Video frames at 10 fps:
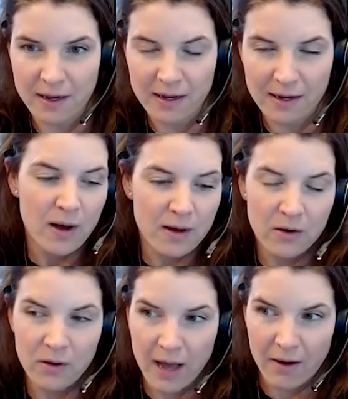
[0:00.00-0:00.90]
in it.
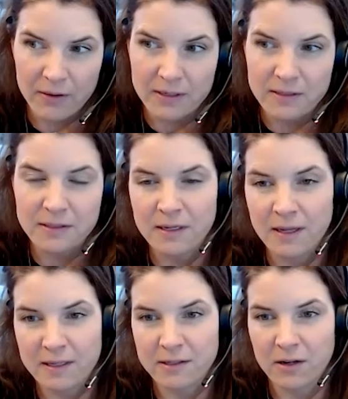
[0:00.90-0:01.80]
Work long hours
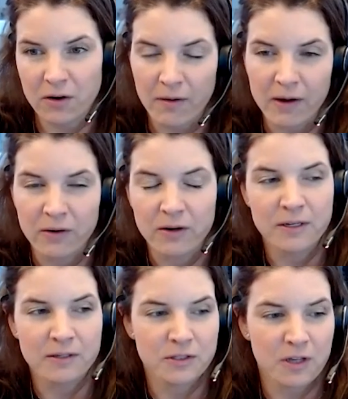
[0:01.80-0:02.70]
and there's a lot going
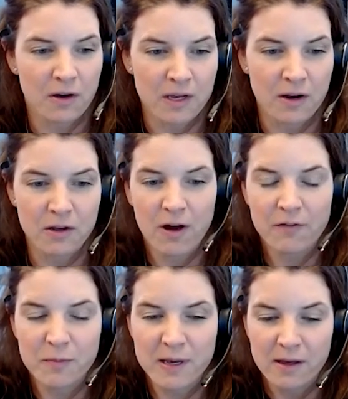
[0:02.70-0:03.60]
on. And so, you know, you
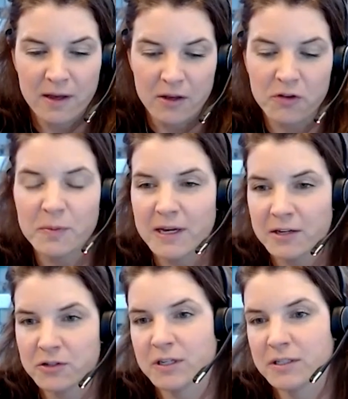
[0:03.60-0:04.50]
have to be
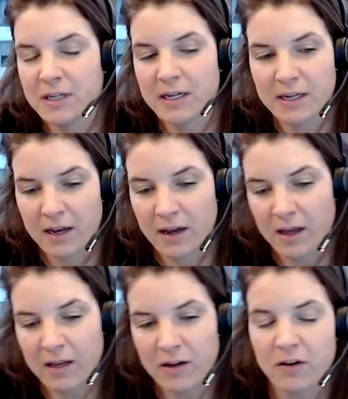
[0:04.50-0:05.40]
interested,
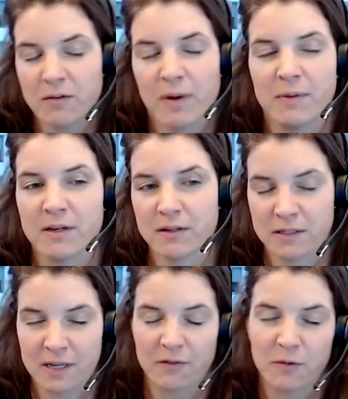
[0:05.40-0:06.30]
and you know, you don't, maybe it
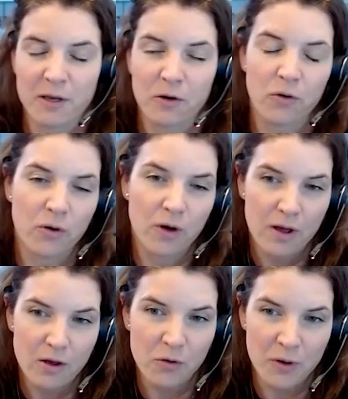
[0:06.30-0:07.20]
doesn't have to be your
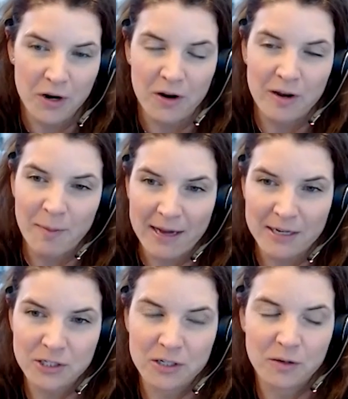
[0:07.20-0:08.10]
one and only
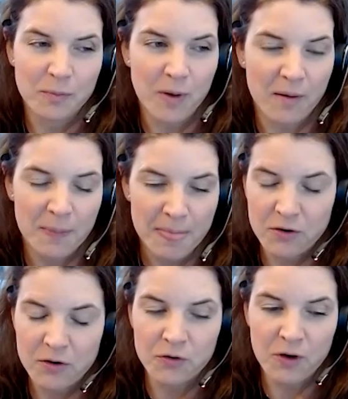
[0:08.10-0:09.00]
passion, but
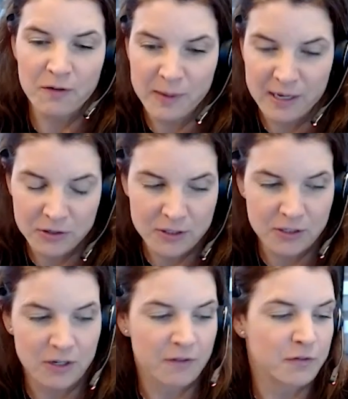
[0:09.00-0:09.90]
you know, you do have to be
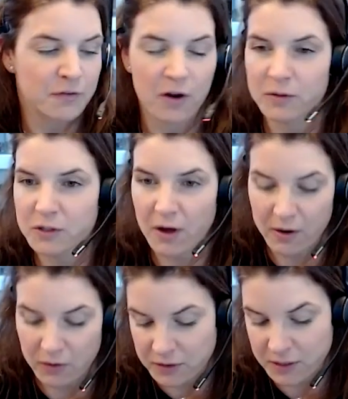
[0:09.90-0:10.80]
interested. You have to follow what's
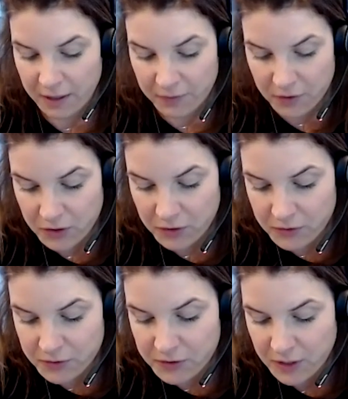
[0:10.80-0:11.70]
going on, say in the
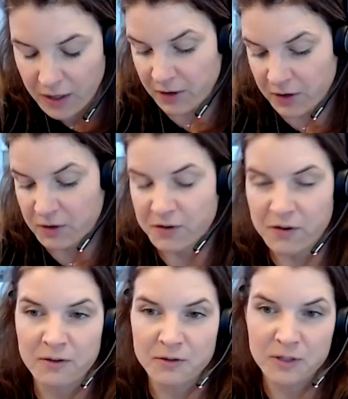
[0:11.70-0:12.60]
news. You know, you need
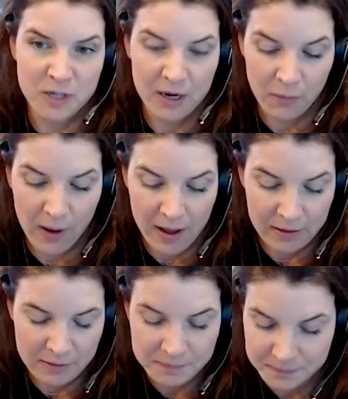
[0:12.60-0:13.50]
to know your subject
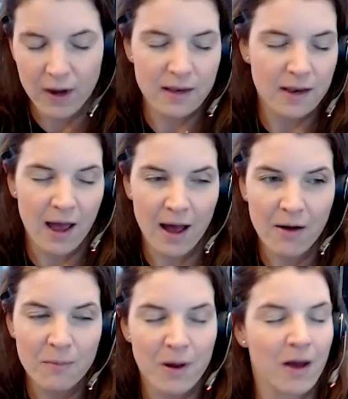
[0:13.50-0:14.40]
well. Right
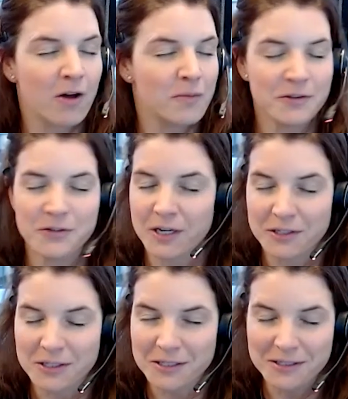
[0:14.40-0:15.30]
now, I hope this
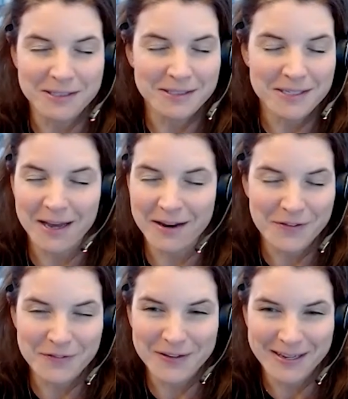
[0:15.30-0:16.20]
changes in 10,
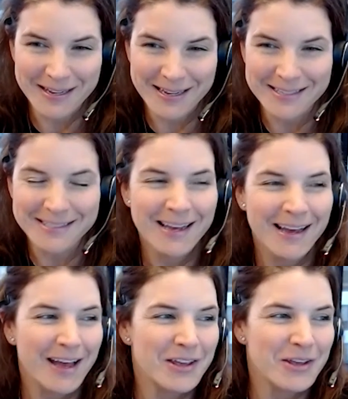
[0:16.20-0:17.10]
15 years.
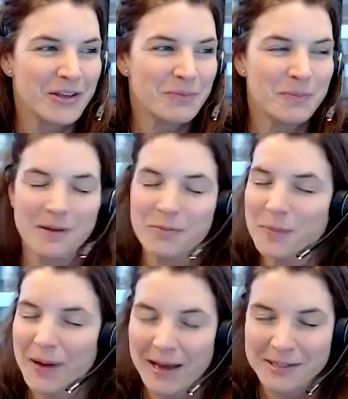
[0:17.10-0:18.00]
Be
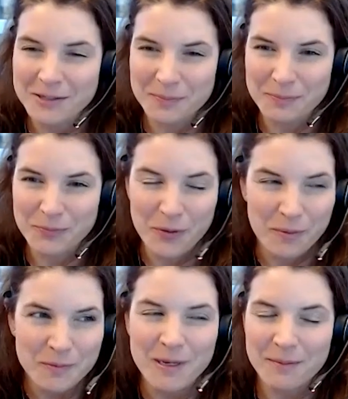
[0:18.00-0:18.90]
prepared to
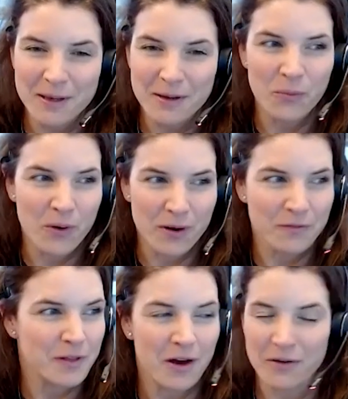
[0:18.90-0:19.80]
probably be one
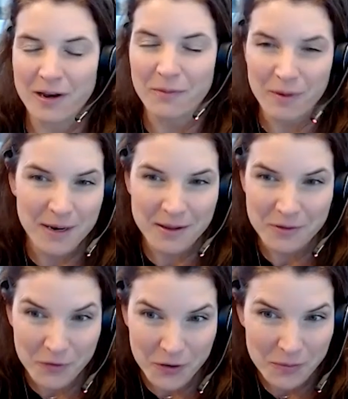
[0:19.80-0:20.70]
of the only women in
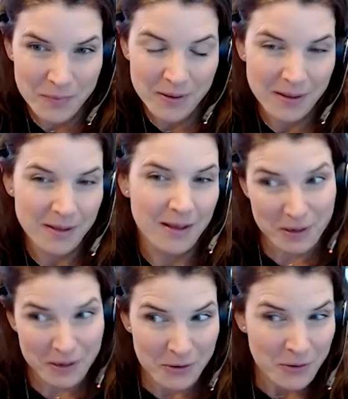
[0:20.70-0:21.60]
the room.
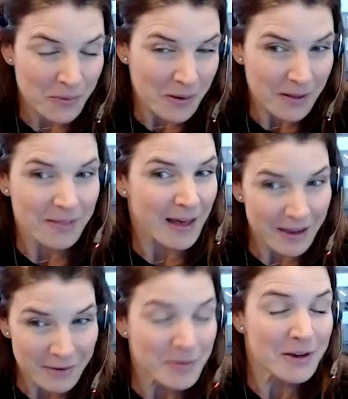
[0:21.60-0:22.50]
But you know what?
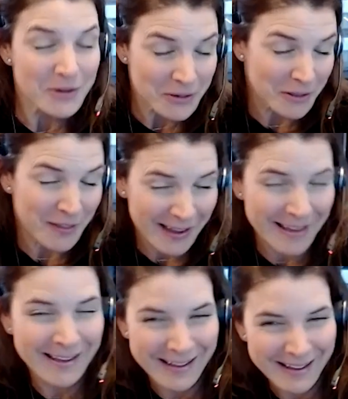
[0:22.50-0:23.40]
That can be a good
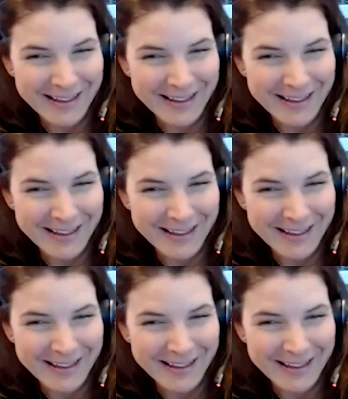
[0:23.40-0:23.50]
thing